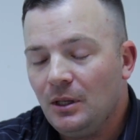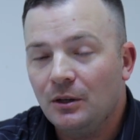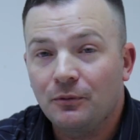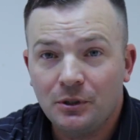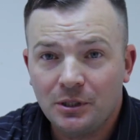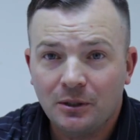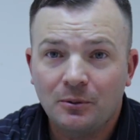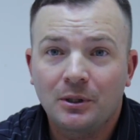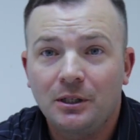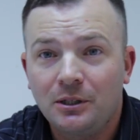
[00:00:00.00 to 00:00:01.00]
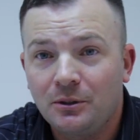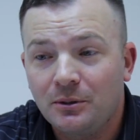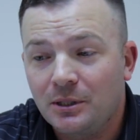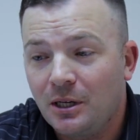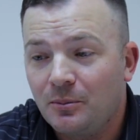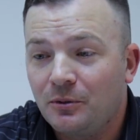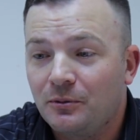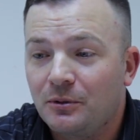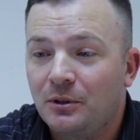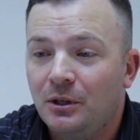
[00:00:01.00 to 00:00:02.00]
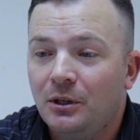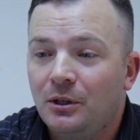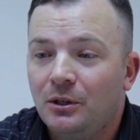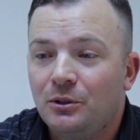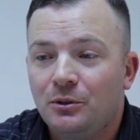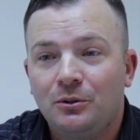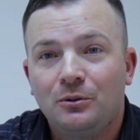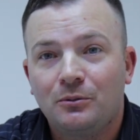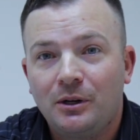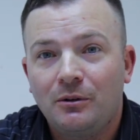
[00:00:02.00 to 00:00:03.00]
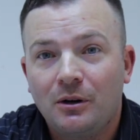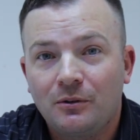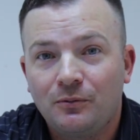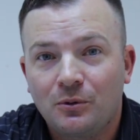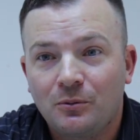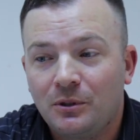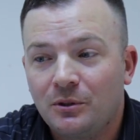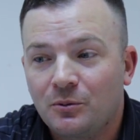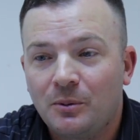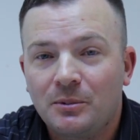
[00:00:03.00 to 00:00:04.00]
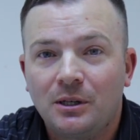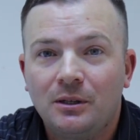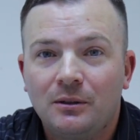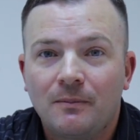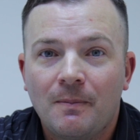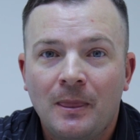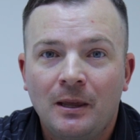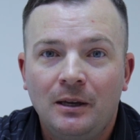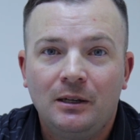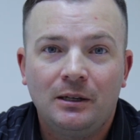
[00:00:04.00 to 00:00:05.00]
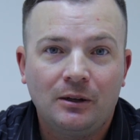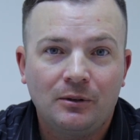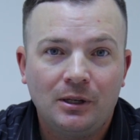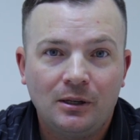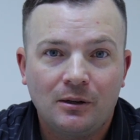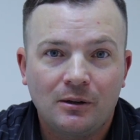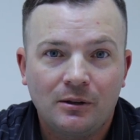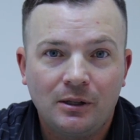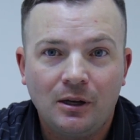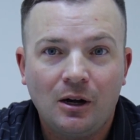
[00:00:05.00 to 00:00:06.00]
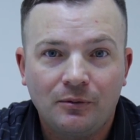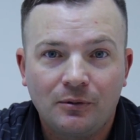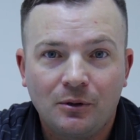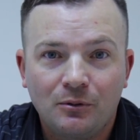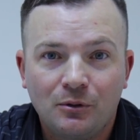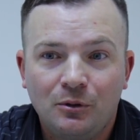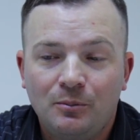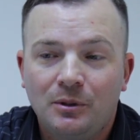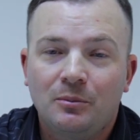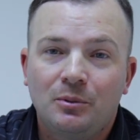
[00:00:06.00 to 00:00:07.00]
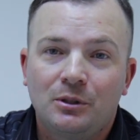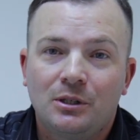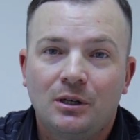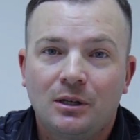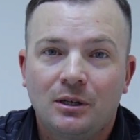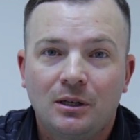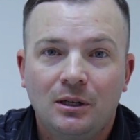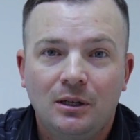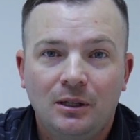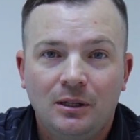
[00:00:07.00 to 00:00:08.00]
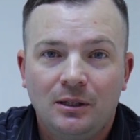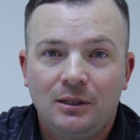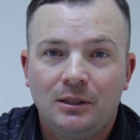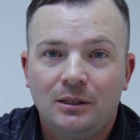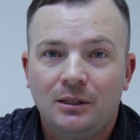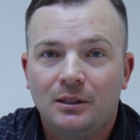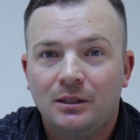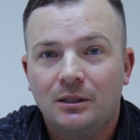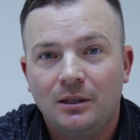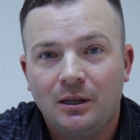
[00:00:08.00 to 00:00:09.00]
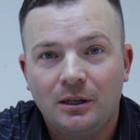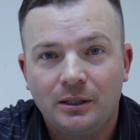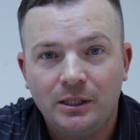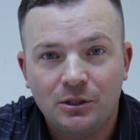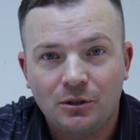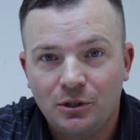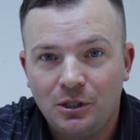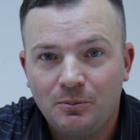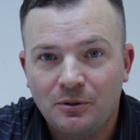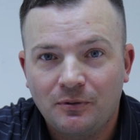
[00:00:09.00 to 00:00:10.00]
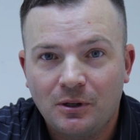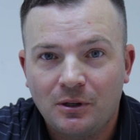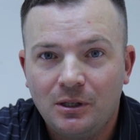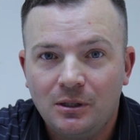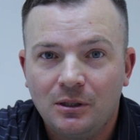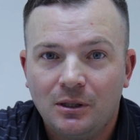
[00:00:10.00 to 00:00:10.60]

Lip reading: First thing we're going to do is come over to Red Rock Four Wheelers website. Now they are the off-road group that puts on the Easter Jeep Safari,